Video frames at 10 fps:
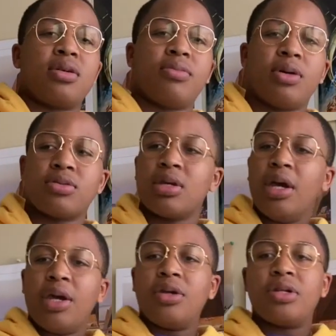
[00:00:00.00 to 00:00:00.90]
almost.
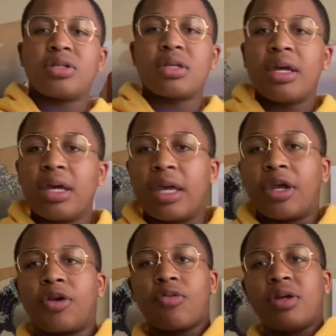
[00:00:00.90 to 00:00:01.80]
You're just
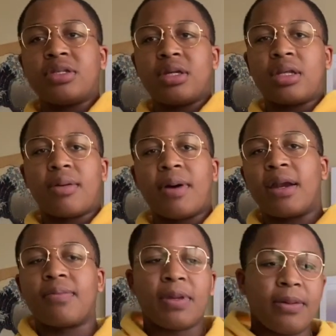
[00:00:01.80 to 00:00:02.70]
increasing the amount
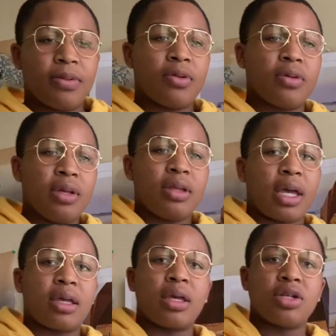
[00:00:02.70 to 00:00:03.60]
of people
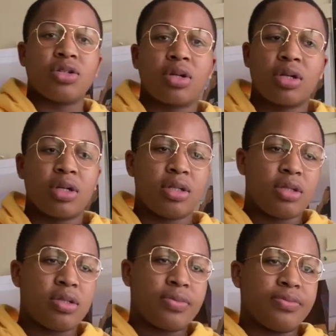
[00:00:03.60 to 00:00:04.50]
that can get you
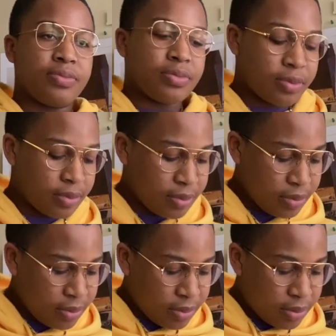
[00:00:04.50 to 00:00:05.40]
goods.
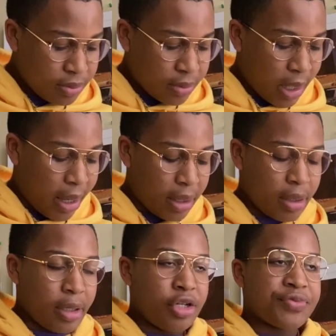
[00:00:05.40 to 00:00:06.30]
And
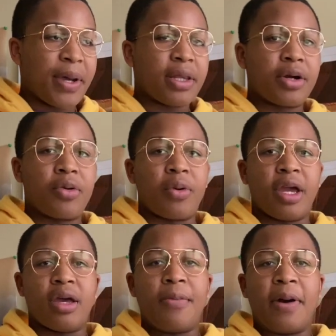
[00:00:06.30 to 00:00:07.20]
here's my little
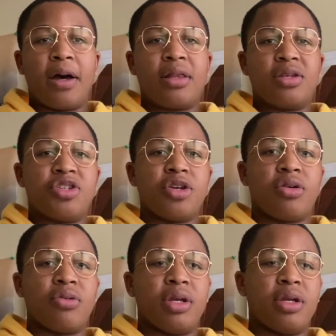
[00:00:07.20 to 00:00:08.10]
rant about Leger
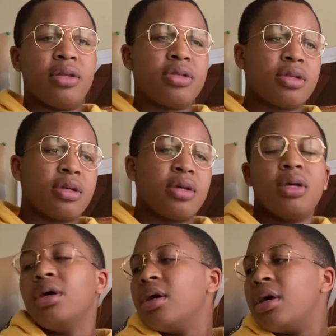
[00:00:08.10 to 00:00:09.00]
reeds.
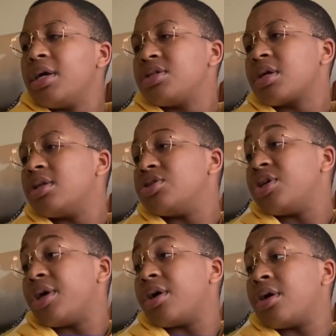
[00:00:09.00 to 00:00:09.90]
It took
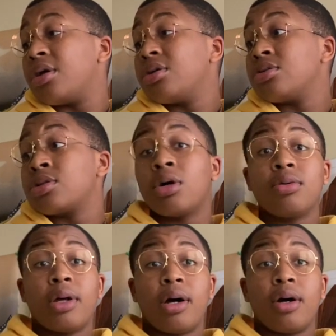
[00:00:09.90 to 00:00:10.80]
Leger so
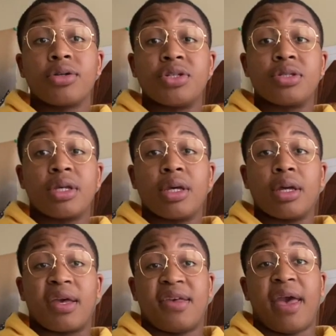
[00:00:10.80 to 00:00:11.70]
long just to get
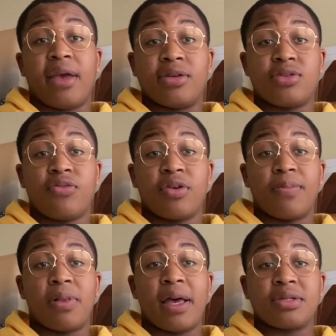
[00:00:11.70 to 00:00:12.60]
a case for the
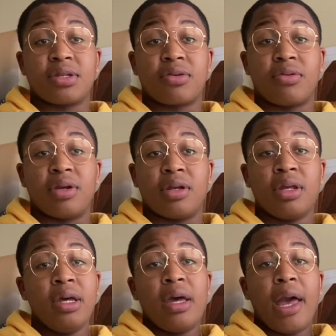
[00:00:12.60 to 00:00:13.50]
plastic reed,
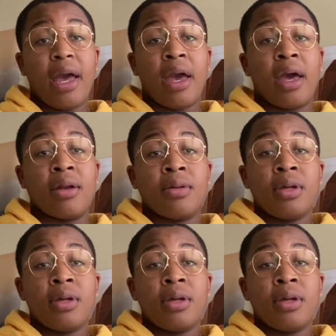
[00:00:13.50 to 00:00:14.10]
and